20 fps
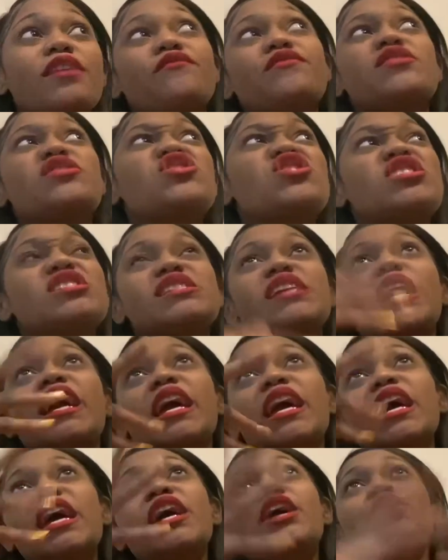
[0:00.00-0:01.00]
it's just like
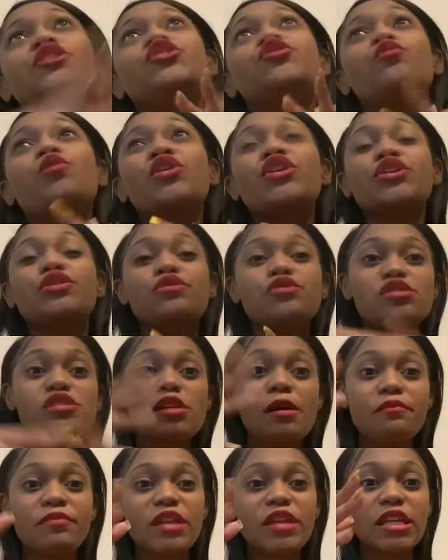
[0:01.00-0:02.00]
you want to use
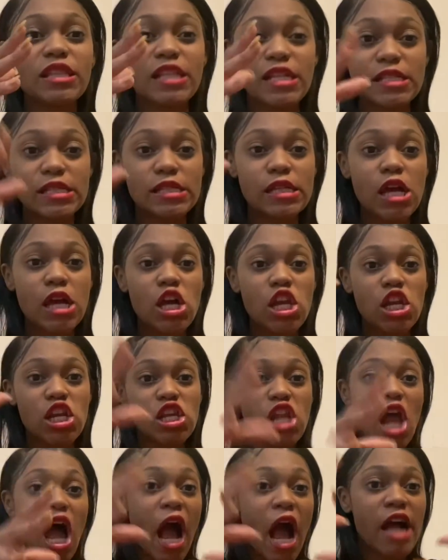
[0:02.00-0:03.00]
something that's
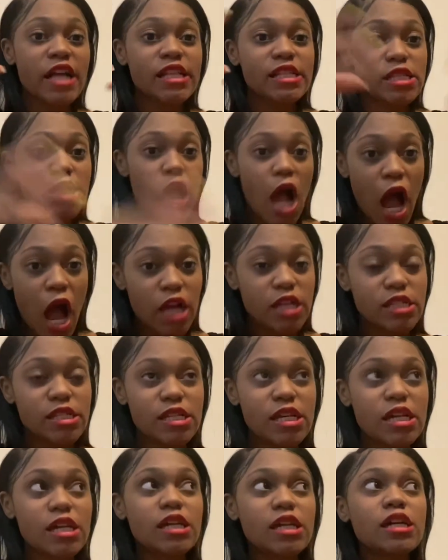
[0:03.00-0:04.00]
not
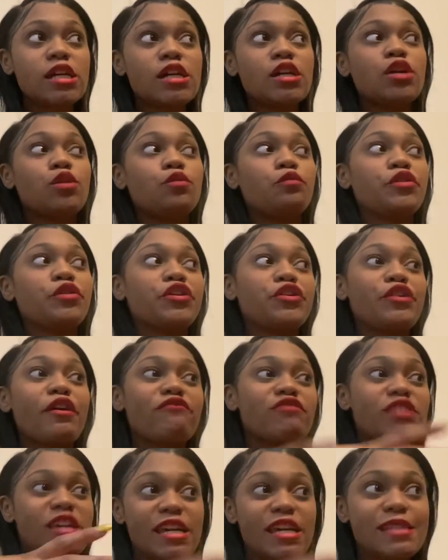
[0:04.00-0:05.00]
toxic where you
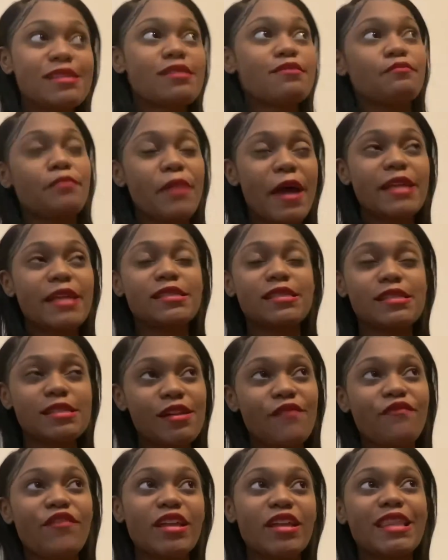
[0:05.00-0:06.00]
have kids and pets and
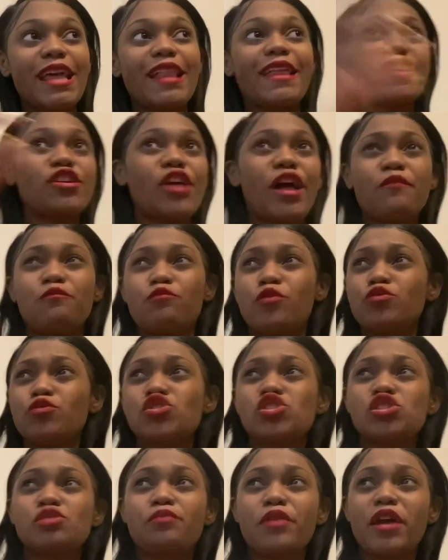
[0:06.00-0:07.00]
stuff like that. Like that
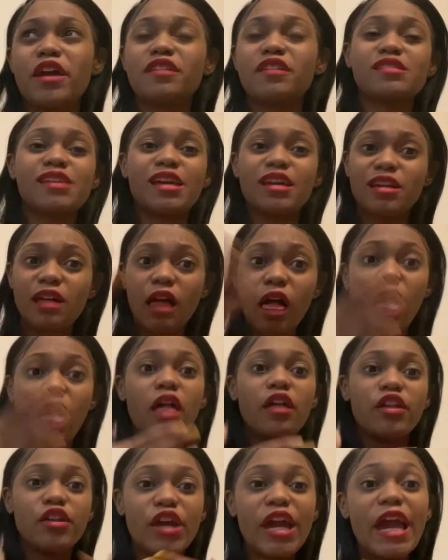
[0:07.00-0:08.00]
roach spray that's like ugh,
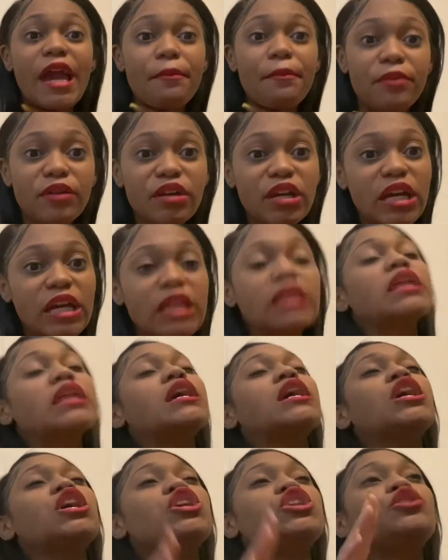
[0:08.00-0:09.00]
you can't breathe.
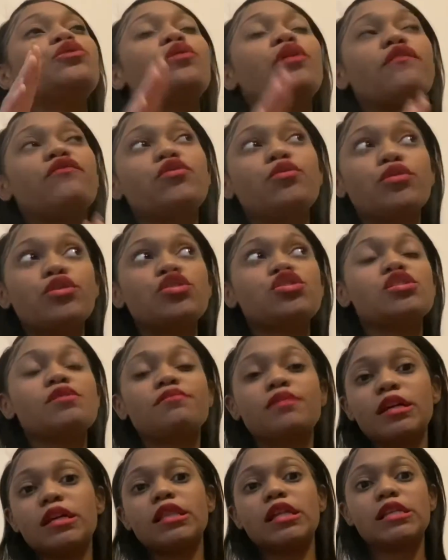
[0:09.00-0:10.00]
You If you want to use
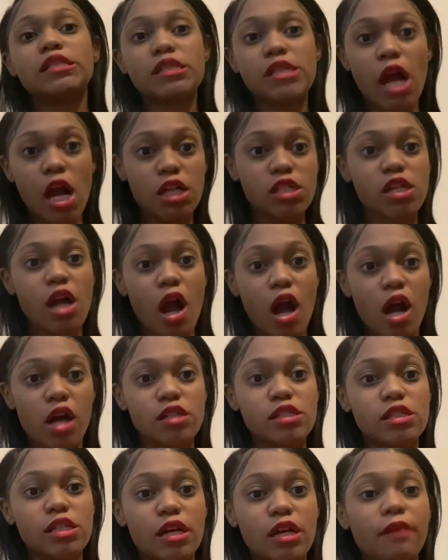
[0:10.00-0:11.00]
something that's not
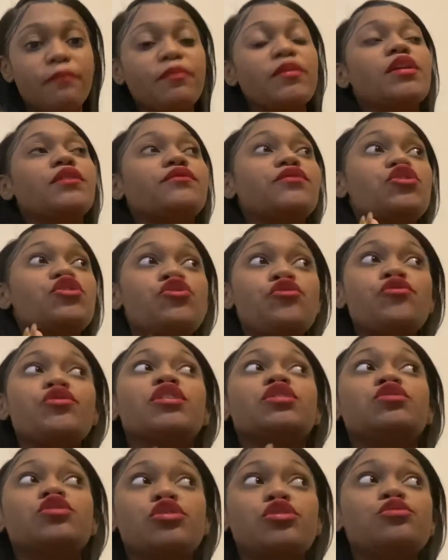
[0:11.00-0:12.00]
toxic, then you
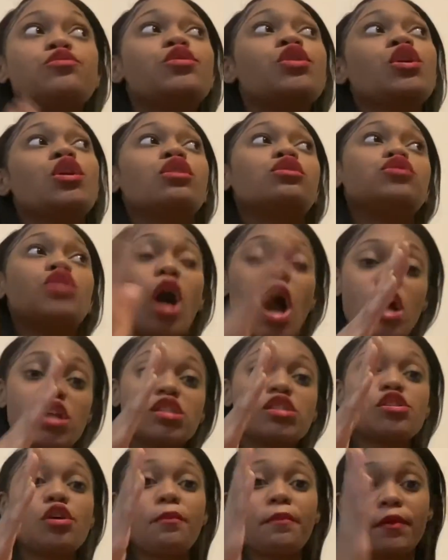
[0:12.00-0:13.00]
can do Dawn
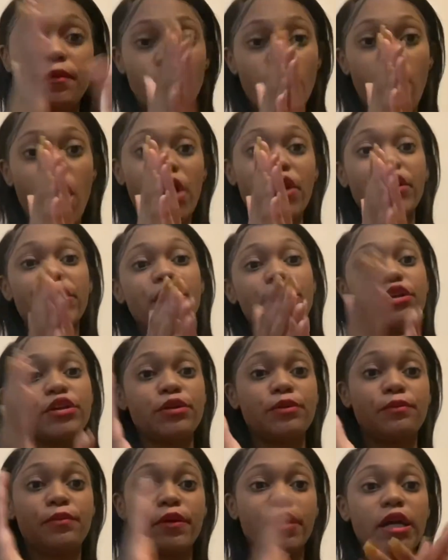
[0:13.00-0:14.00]
soap and water.
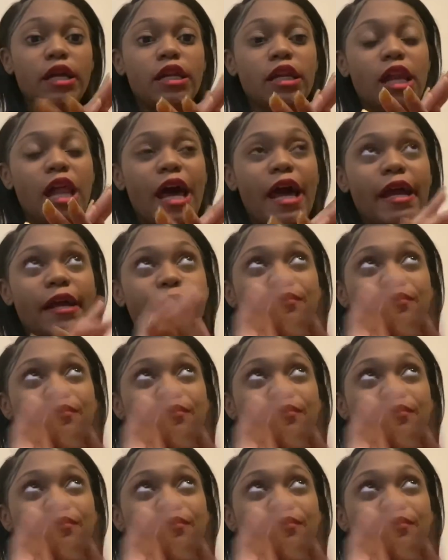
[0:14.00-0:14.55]
You put like